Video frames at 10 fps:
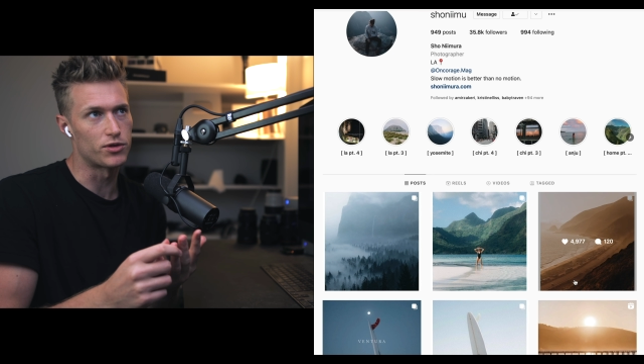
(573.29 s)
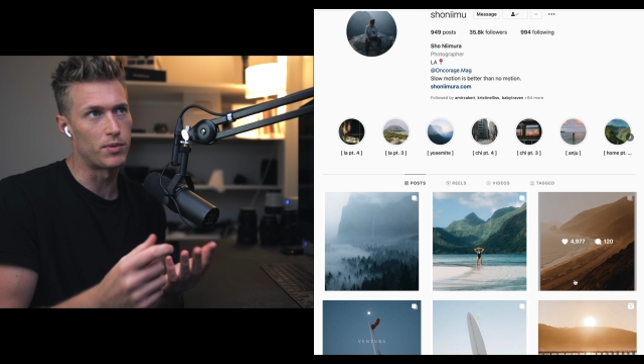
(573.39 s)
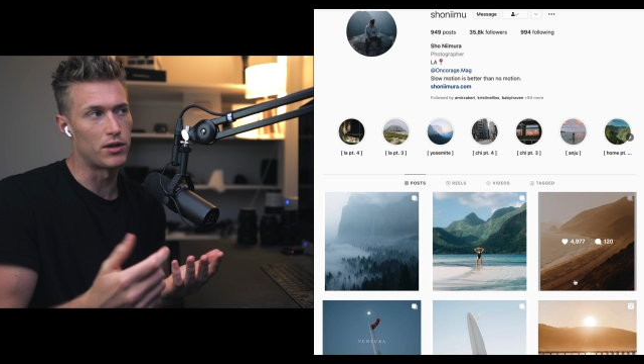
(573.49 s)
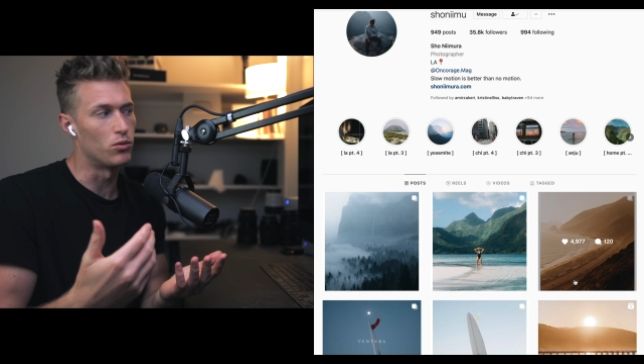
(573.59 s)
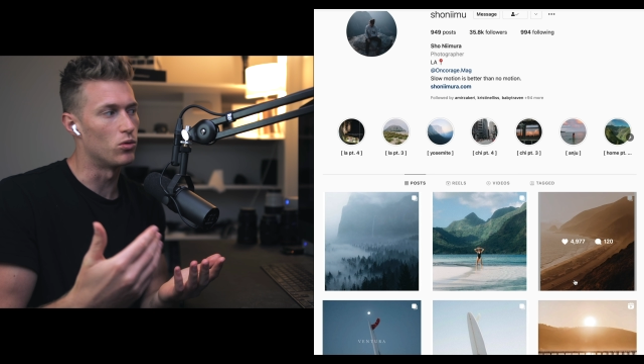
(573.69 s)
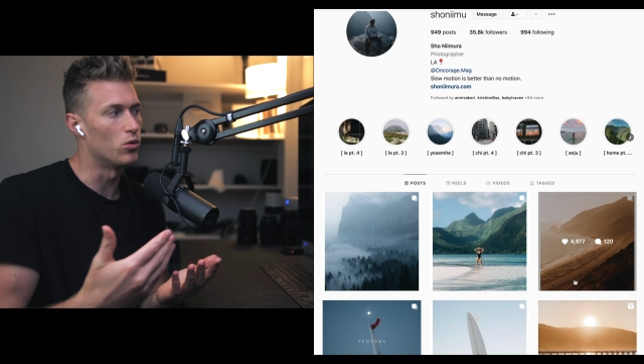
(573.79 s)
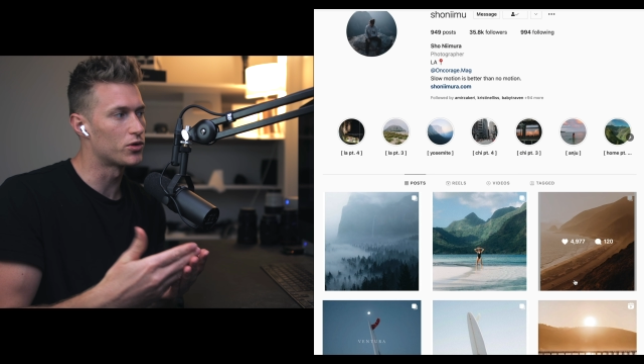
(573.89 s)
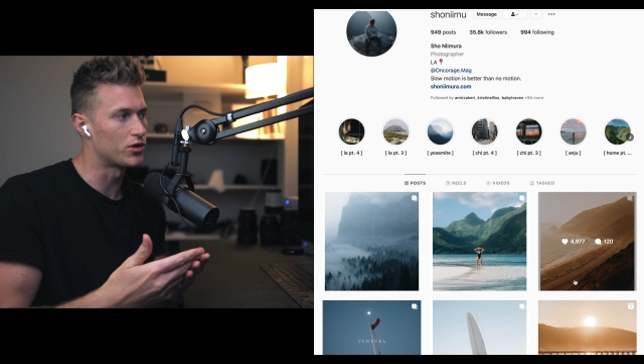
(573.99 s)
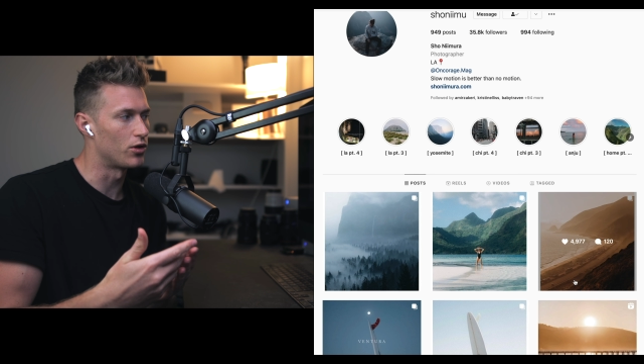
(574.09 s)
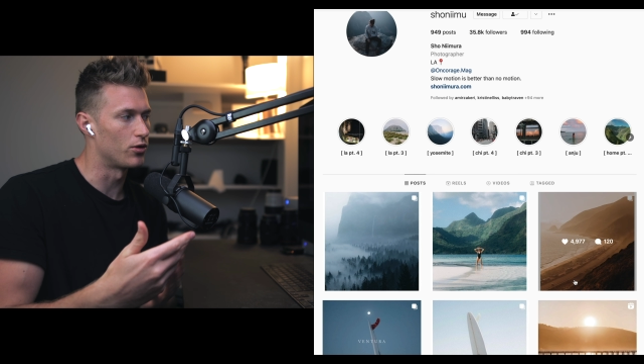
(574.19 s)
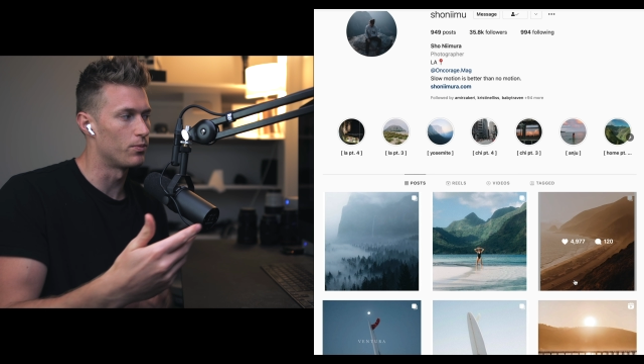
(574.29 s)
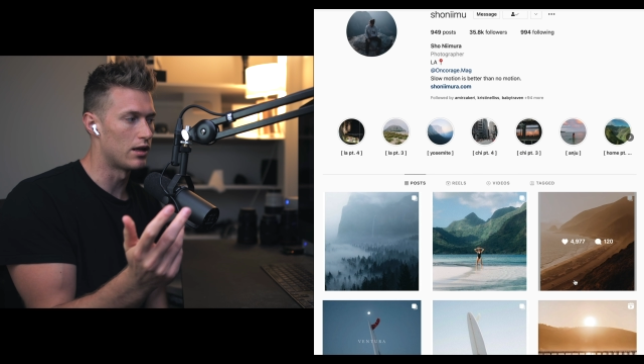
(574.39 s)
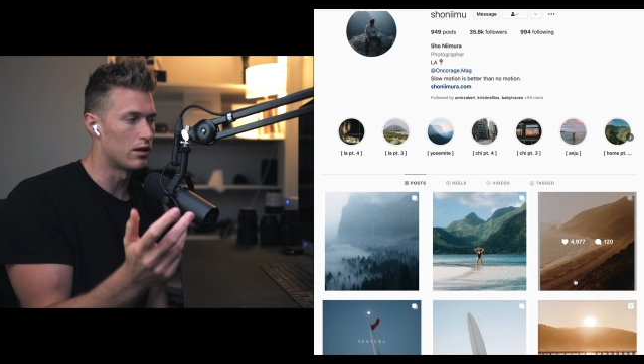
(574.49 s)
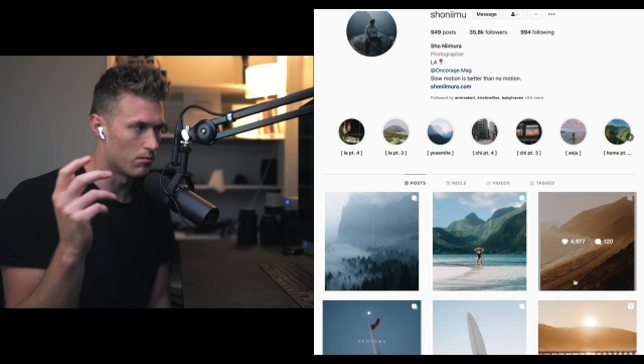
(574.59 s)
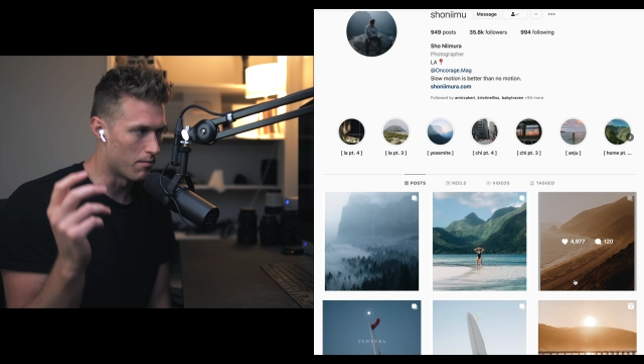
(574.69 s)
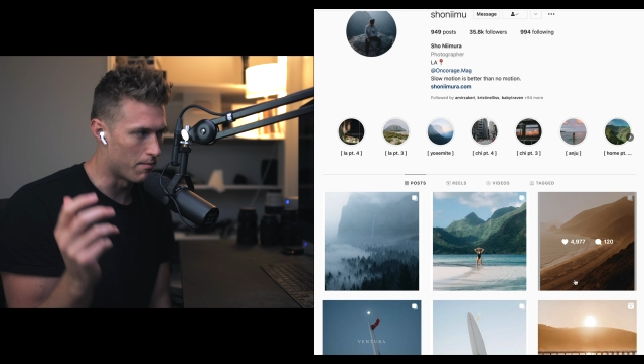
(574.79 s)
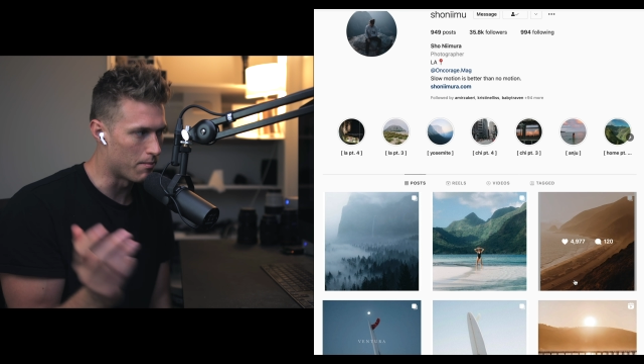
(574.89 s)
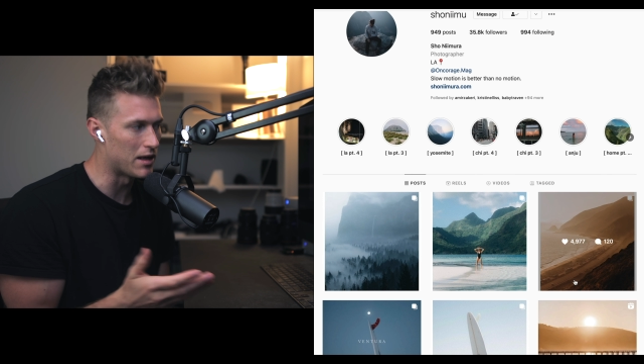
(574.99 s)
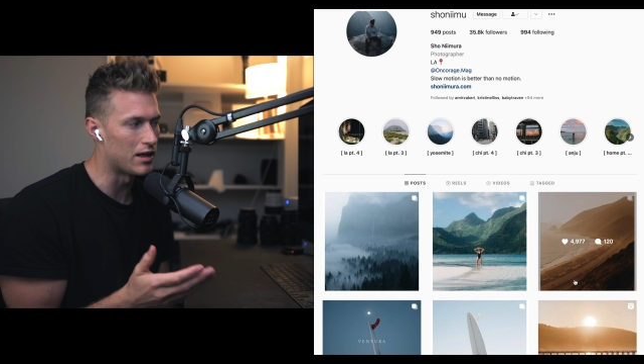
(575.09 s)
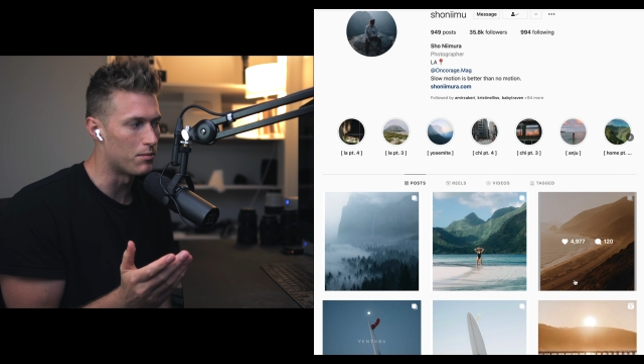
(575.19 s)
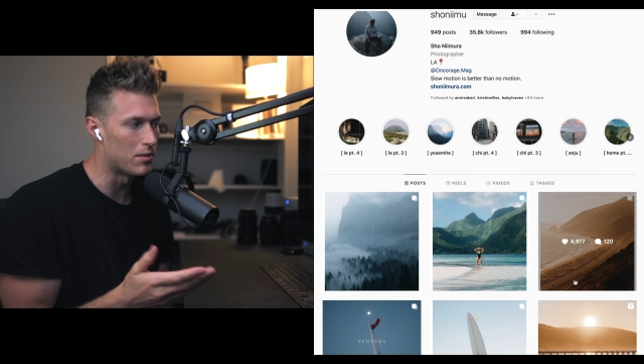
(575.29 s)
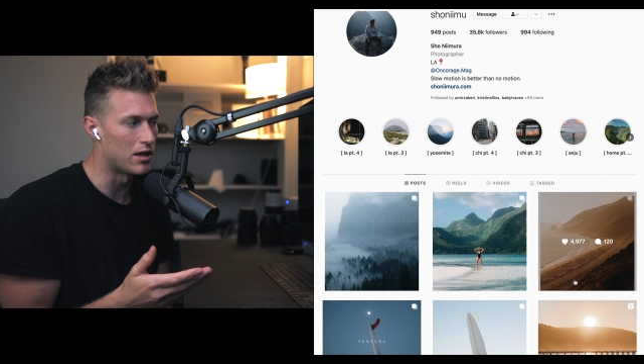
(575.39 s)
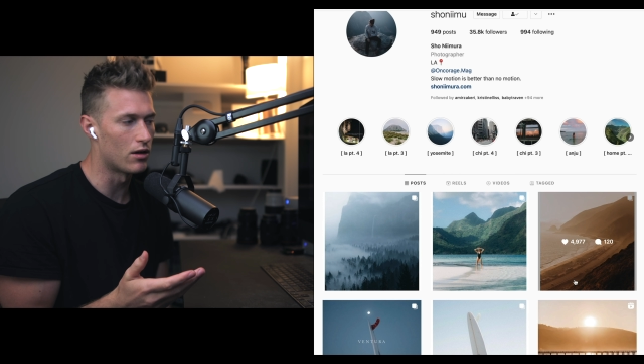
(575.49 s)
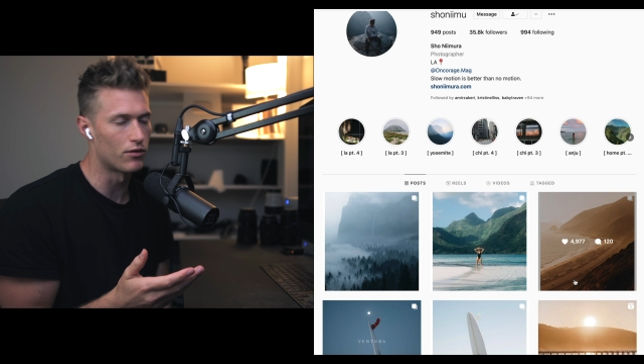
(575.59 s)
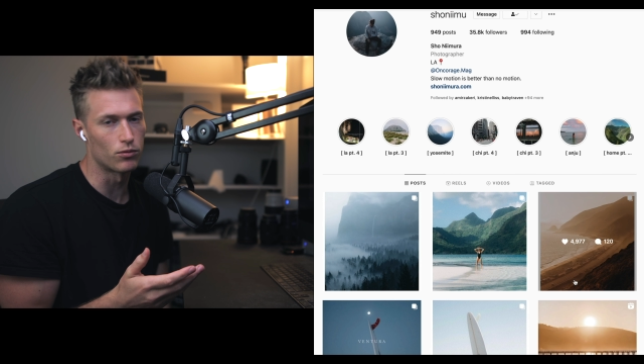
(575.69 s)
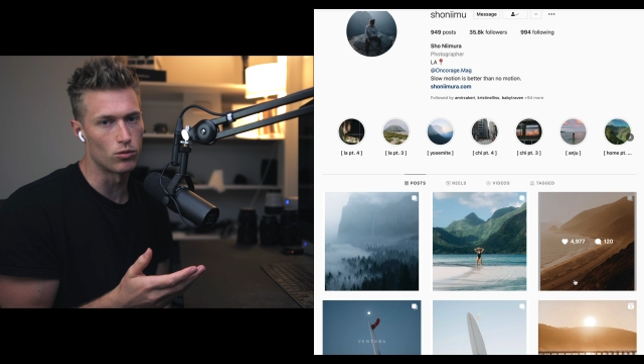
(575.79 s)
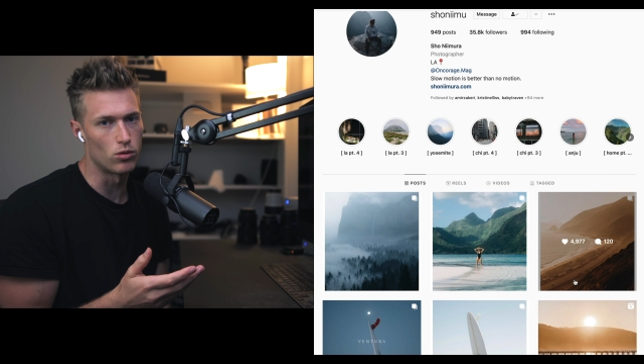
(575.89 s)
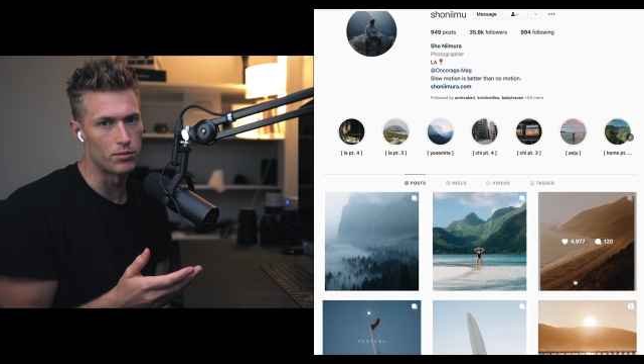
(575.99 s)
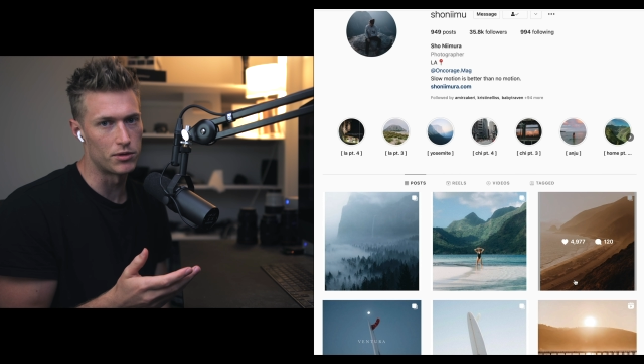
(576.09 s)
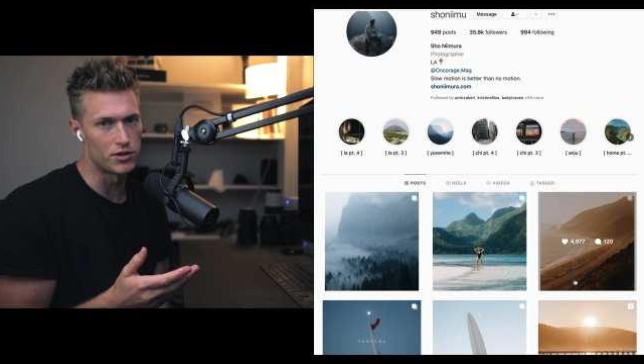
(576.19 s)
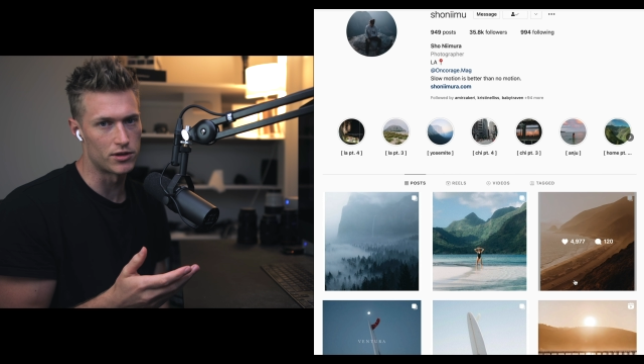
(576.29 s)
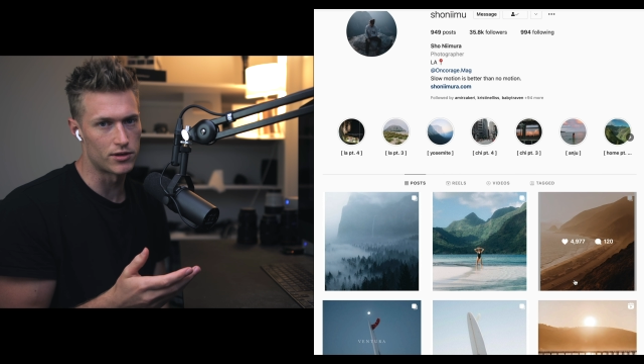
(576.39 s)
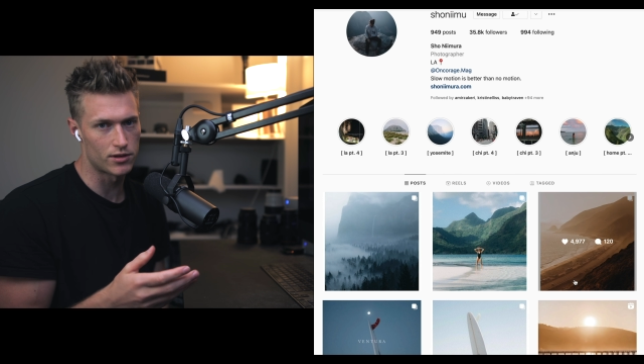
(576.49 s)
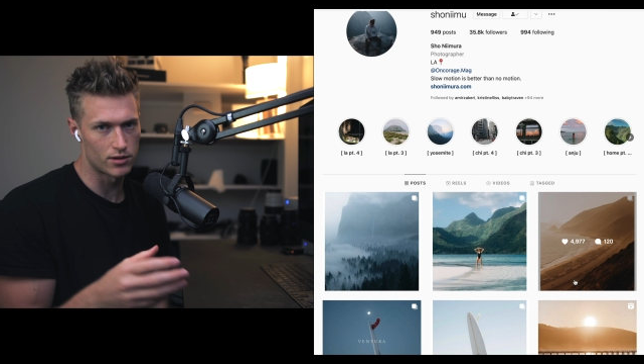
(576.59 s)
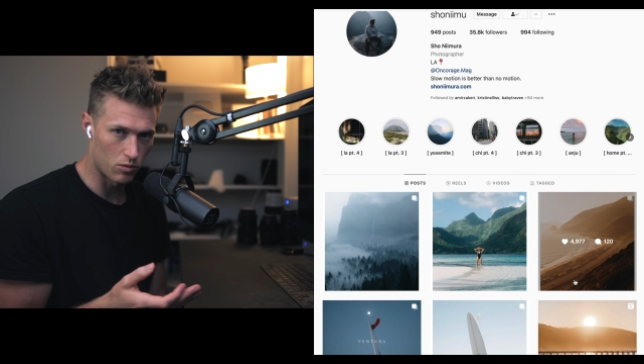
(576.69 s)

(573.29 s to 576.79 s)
but you'll also get many, many of the raw images